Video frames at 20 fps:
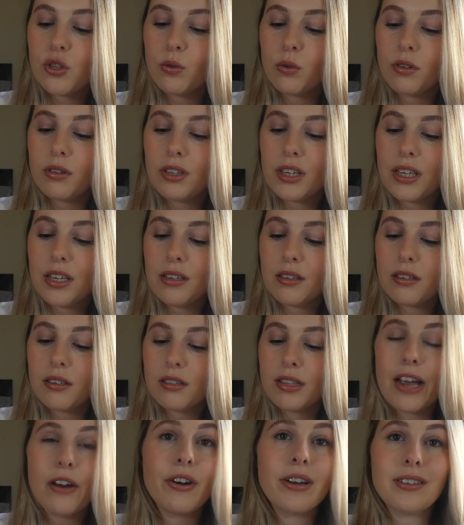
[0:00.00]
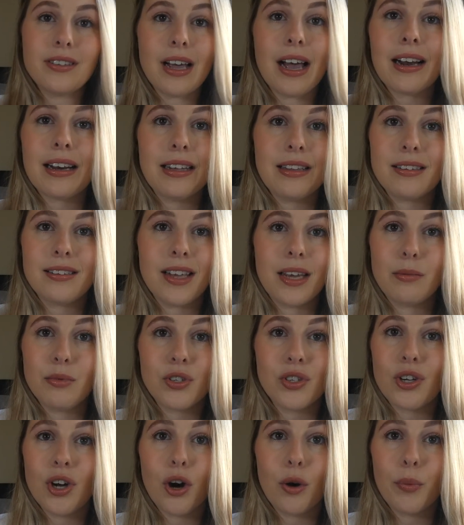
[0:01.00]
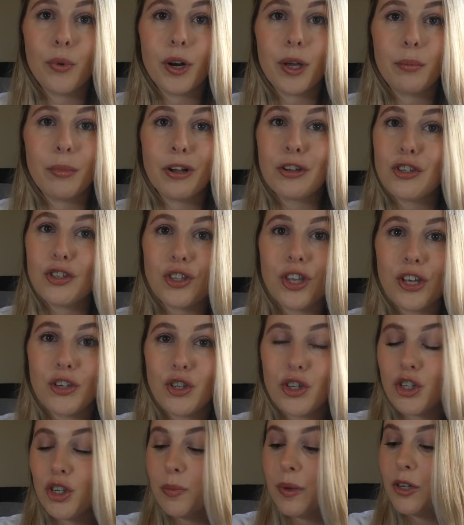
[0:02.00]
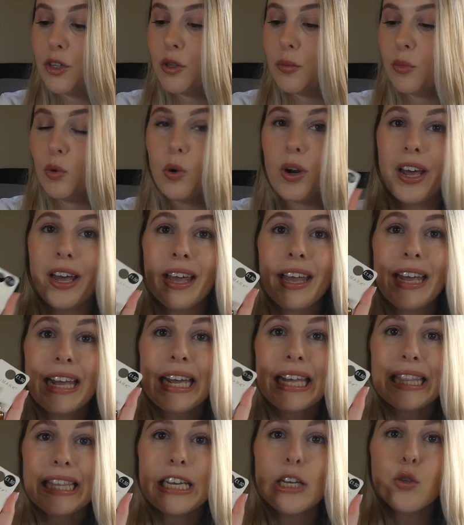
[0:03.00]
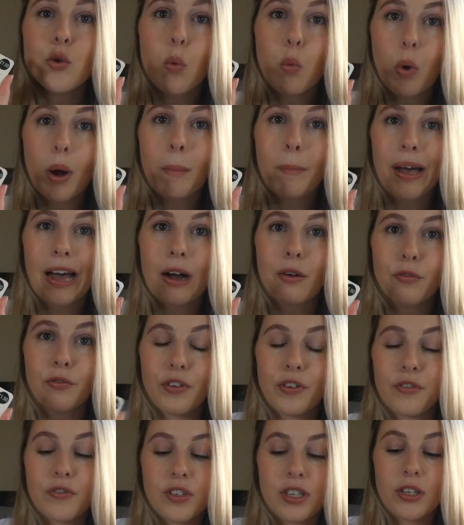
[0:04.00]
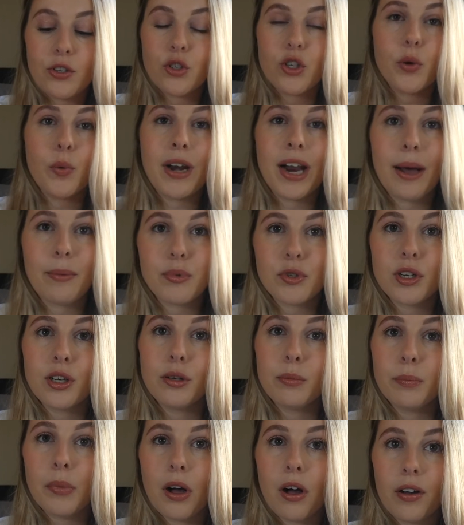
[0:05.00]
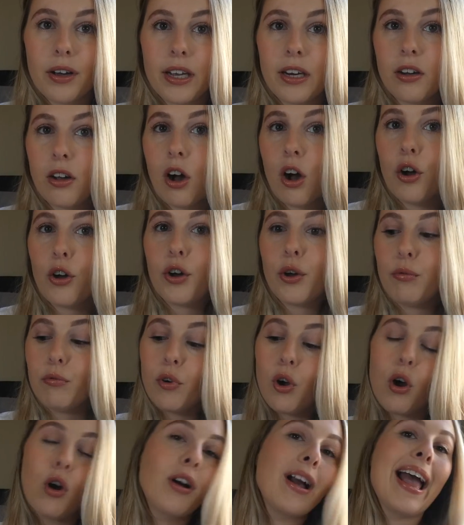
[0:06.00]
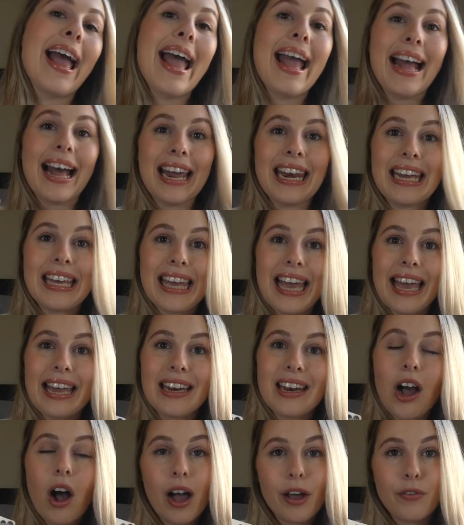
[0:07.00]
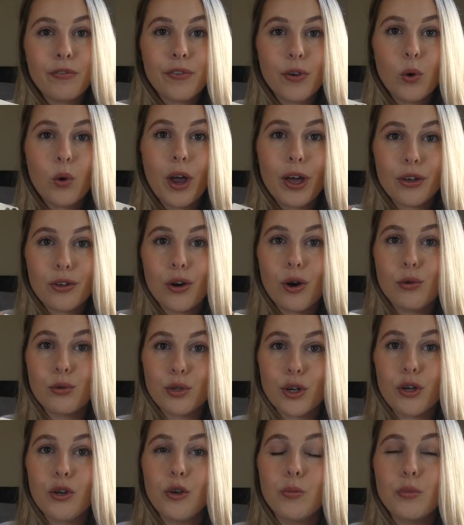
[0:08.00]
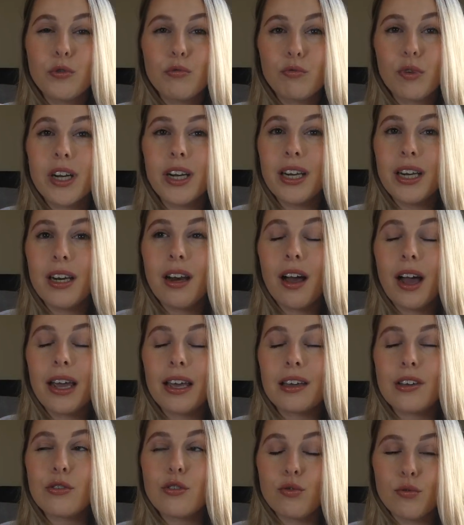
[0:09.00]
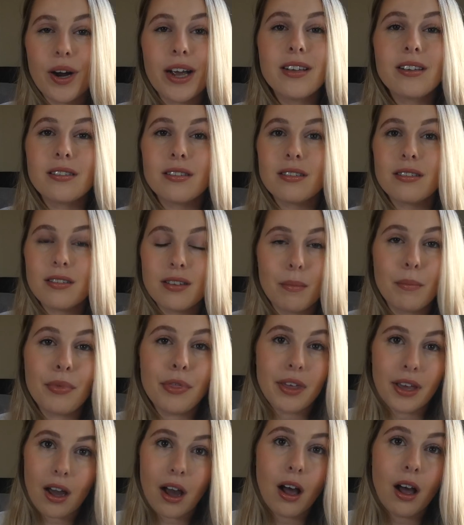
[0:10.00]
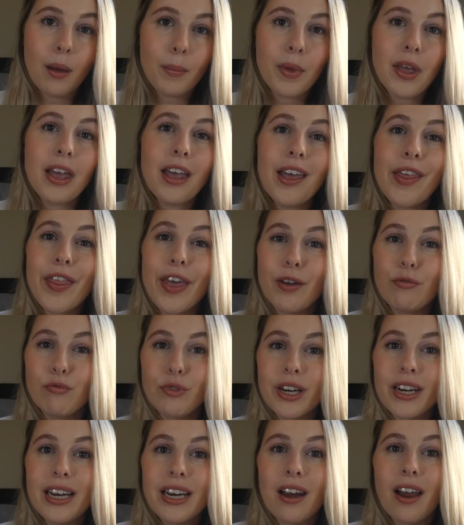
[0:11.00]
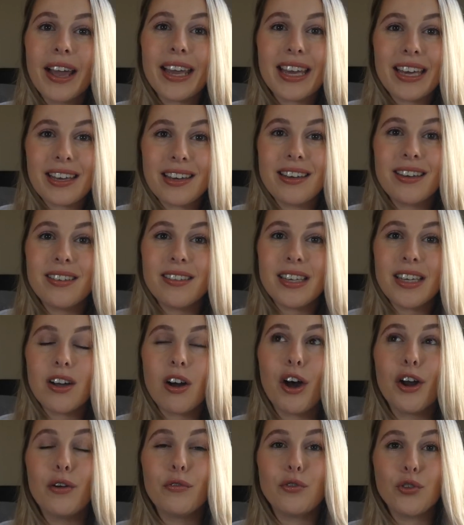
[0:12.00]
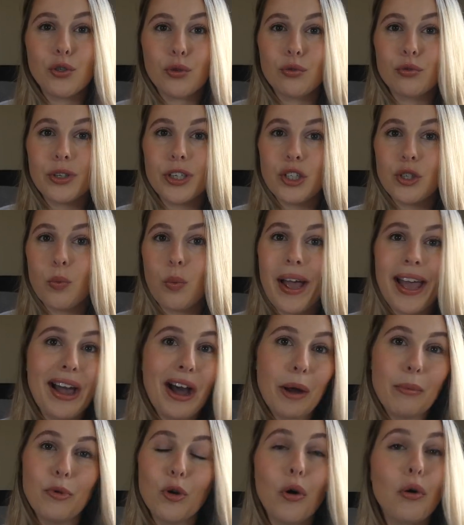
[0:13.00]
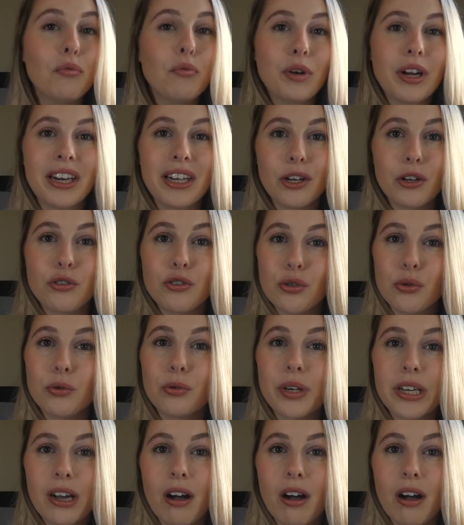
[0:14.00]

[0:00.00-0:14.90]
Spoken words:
thought these, they're exactly the same style pretty much. They're just a bit smaller. These were £1.50, so an absolute bargain, can't go wrong. And again, I feel like gold hoops really like dress something up. They're really like easy kind of jewelry to wear. I'm not really a jewelry